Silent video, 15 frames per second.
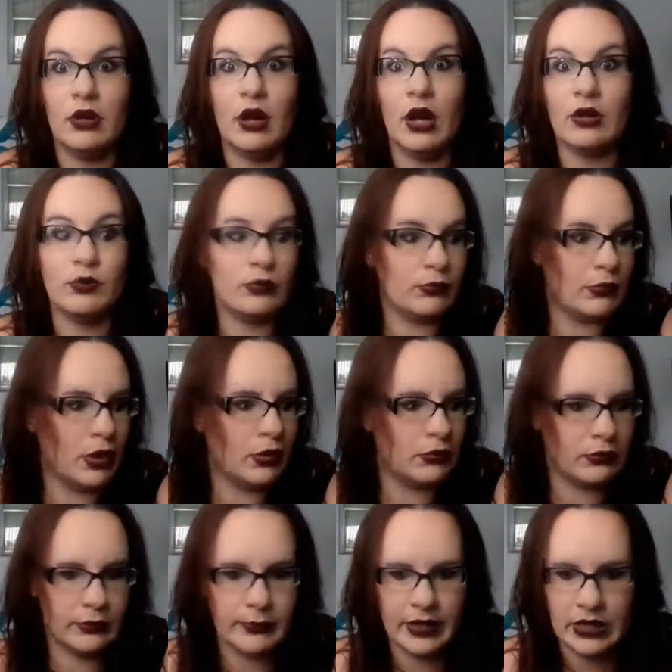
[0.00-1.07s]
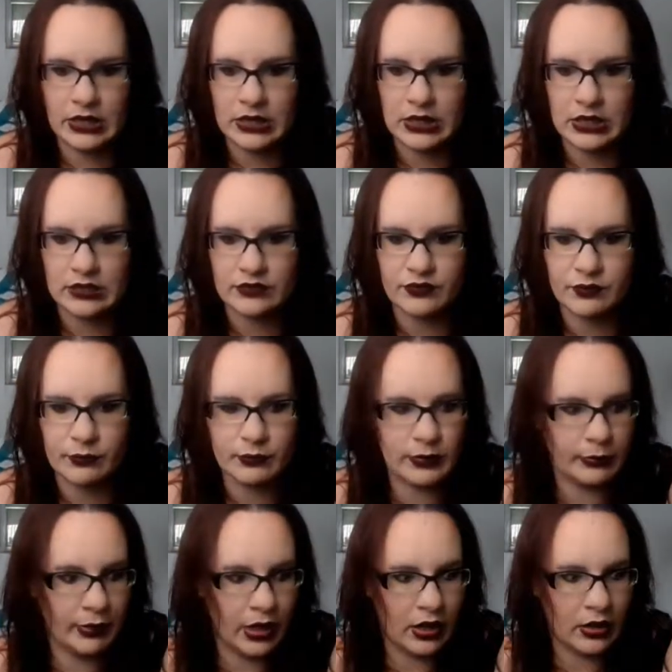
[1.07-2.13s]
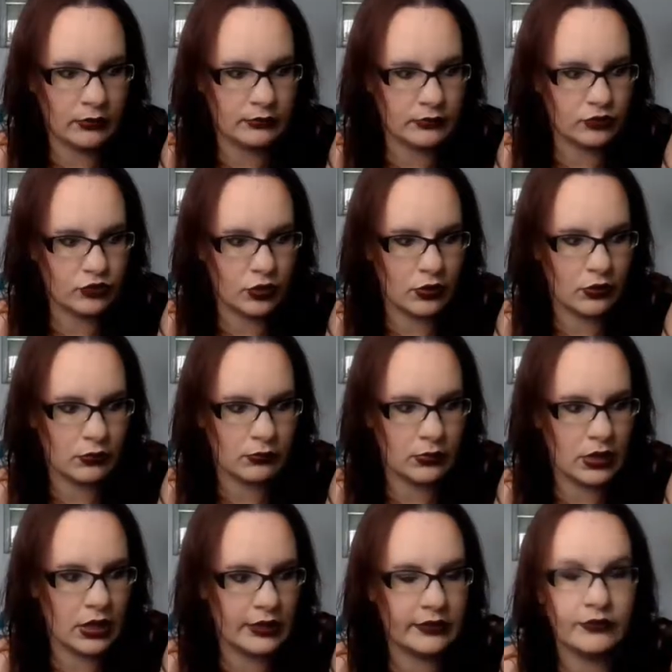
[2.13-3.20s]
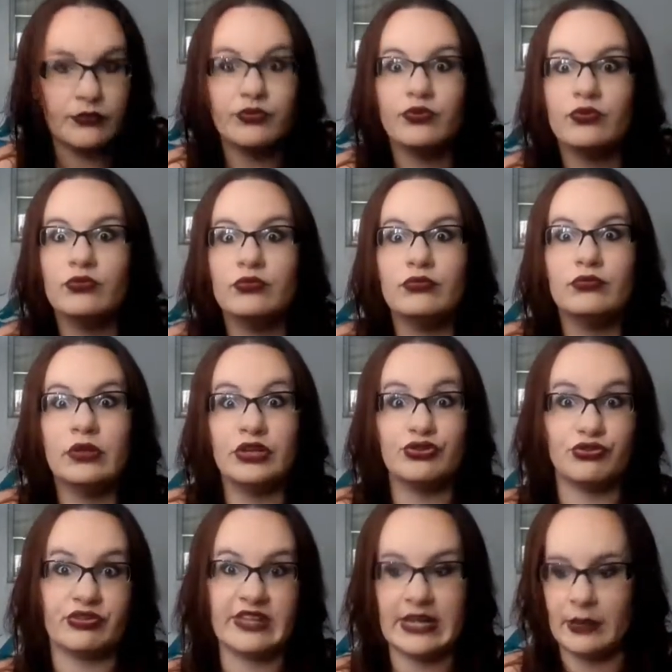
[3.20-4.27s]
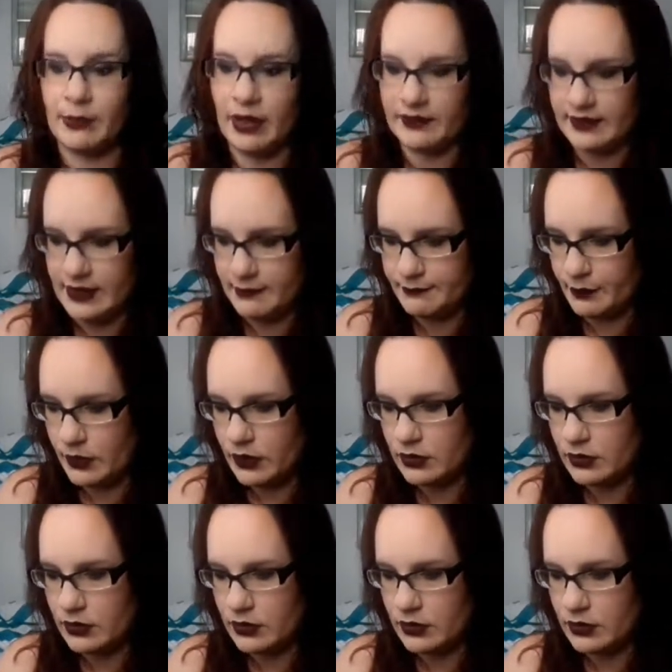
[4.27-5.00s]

I don't own many things from The Bomb, so I'm kind of interested about that.